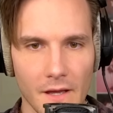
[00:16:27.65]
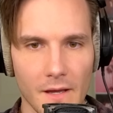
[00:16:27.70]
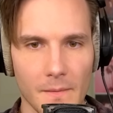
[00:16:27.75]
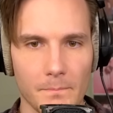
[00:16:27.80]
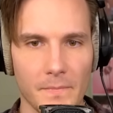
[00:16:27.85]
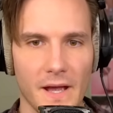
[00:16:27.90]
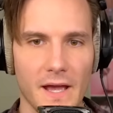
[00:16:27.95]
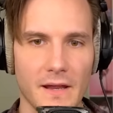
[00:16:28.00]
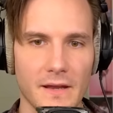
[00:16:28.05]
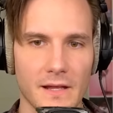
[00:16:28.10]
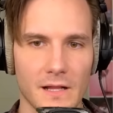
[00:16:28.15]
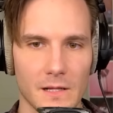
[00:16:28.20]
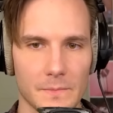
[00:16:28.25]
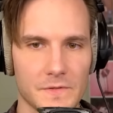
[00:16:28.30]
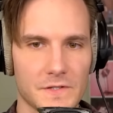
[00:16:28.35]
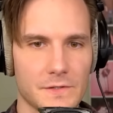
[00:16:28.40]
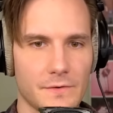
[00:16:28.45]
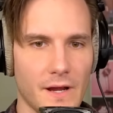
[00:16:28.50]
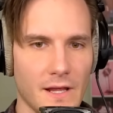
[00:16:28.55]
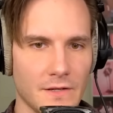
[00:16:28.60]
Man
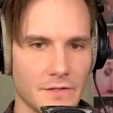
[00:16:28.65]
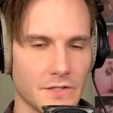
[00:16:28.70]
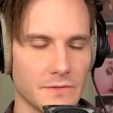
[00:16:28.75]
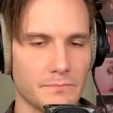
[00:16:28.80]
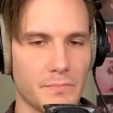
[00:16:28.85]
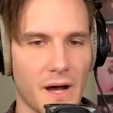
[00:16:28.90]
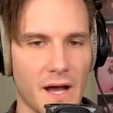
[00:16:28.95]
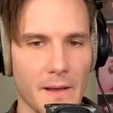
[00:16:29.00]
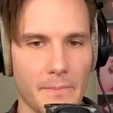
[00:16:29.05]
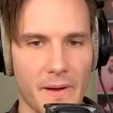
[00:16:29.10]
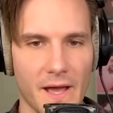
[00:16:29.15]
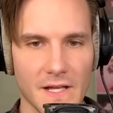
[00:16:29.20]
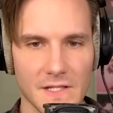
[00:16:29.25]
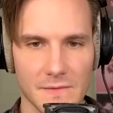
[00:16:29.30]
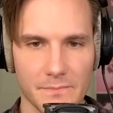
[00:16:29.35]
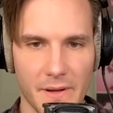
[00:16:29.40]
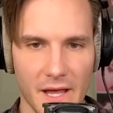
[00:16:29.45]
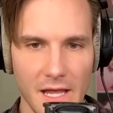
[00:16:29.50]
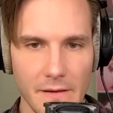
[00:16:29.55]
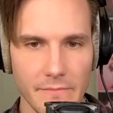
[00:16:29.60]
helps stranger bypass
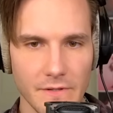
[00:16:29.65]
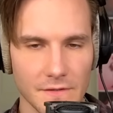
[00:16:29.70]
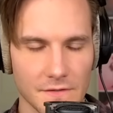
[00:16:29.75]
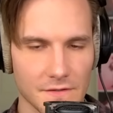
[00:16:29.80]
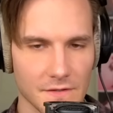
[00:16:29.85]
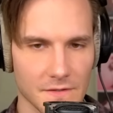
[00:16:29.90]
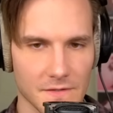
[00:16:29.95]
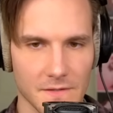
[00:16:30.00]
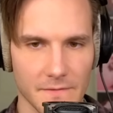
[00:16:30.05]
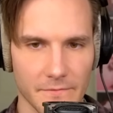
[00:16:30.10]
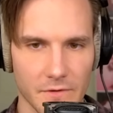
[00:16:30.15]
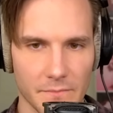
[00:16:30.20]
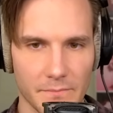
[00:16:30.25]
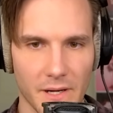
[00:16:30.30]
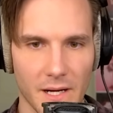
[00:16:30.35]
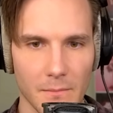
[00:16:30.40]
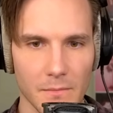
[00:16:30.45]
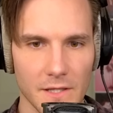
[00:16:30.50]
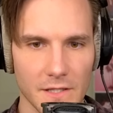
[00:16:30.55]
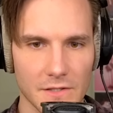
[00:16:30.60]
payment system for
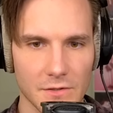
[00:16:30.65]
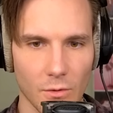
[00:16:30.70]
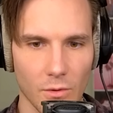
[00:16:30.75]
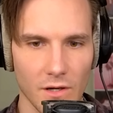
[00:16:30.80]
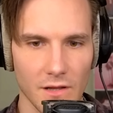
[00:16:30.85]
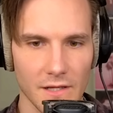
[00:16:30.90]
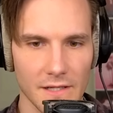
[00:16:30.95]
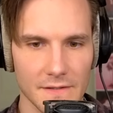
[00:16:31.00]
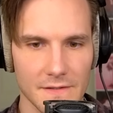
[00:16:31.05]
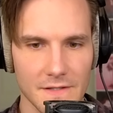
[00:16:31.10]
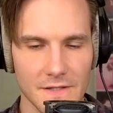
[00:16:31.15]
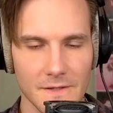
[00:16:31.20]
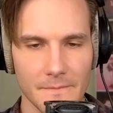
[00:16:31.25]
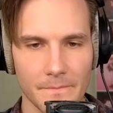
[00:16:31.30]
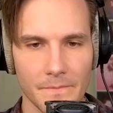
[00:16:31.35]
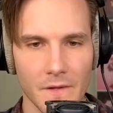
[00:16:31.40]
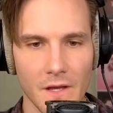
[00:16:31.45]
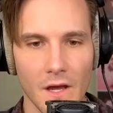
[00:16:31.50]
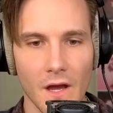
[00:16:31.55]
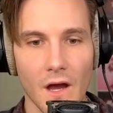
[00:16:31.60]
public toilets.
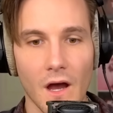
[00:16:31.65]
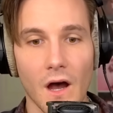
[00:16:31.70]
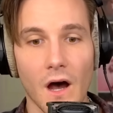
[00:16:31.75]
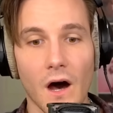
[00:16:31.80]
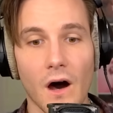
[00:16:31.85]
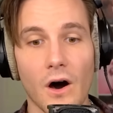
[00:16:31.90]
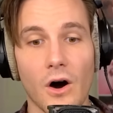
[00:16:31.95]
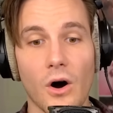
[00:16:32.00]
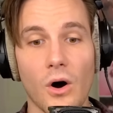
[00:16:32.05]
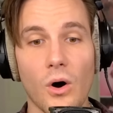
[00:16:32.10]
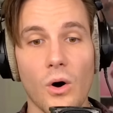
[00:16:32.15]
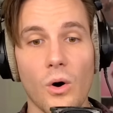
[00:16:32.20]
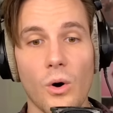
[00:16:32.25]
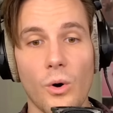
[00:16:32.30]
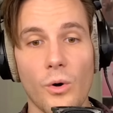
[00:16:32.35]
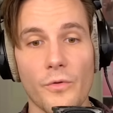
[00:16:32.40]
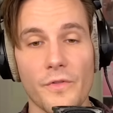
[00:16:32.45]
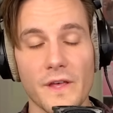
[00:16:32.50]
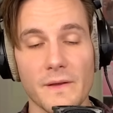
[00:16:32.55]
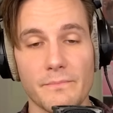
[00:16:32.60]

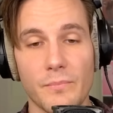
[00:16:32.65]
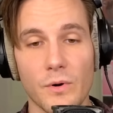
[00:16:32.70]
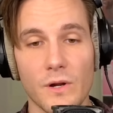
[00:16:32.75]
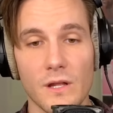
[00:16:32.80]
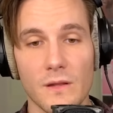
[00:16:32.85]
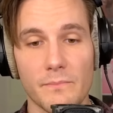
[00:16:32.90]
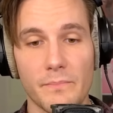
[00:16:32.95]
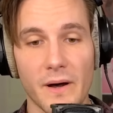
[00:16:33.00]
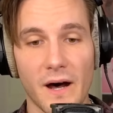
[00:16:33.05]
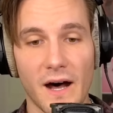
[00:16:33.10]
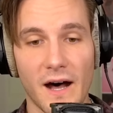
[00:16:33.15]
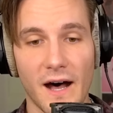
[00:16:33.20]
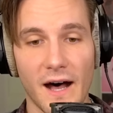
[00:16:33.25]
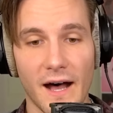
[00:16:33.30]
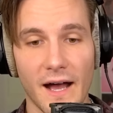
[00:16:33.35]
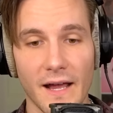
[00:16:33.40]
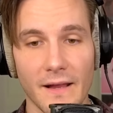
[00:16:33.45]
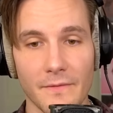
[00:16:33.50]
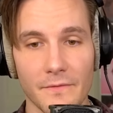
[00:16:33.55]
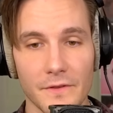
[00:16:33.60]
Oh, they put it
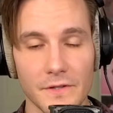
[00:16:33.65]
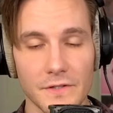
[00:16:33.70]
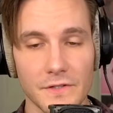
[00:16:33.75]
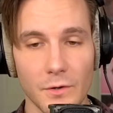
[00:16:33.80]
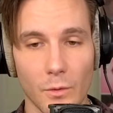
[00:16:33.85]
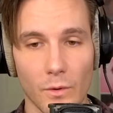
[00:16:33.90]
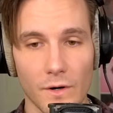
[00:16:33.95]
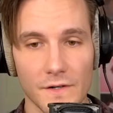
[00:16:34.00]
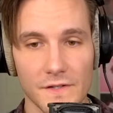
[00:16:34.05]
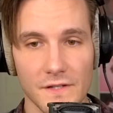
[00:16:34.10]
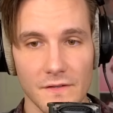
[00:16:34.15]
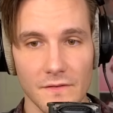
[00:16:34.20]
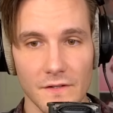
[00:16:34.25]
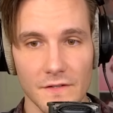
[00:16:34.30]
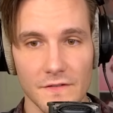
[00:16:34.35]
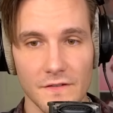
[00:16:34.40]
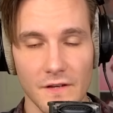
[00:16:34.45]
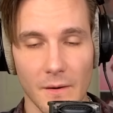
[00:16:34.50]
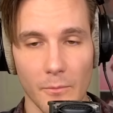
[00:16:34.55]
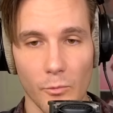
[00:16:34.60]
behind the doors in the
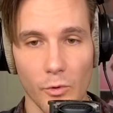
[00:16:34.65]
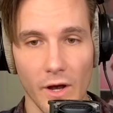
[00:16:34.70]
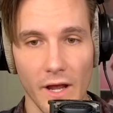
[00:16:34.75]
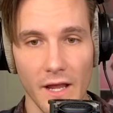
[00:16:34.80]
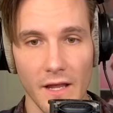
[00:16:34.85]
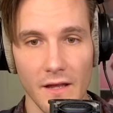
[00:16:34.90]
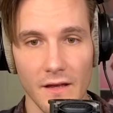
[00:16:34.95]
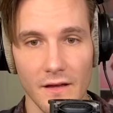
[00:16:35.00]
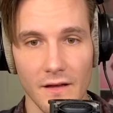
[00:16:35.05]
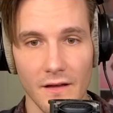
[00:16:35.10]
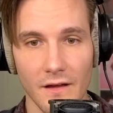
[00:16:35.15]
subway?